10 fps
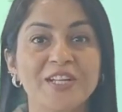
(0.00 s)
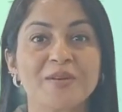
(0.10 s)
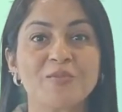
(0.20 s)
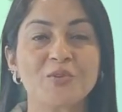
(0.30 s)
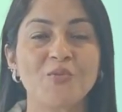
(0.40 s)

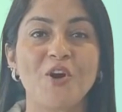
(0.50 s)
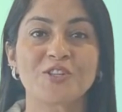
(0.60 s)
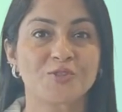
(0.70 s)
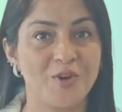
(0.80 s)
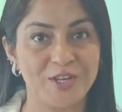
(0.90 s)
welcome you
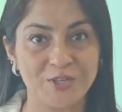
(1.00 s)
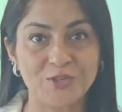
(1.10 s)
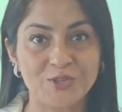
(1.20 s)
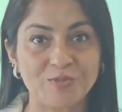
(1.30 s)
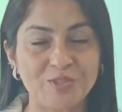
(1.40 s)
all to our
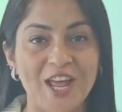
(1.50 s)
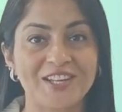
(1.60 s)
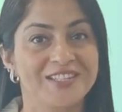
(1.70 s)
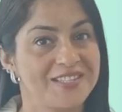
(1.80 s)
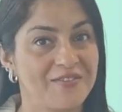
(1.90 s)
YouTube
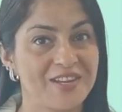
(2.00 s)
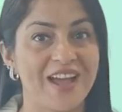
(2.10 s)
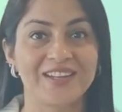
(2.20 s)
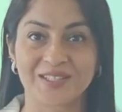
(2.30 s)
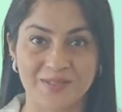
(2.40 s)
channel 7
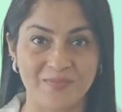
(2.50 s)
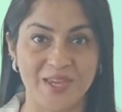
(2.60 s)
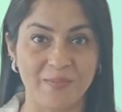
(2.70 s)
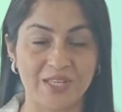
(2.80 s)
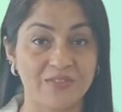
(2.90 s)
Islands
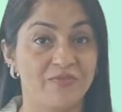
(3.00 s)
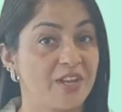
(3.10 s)
PMS,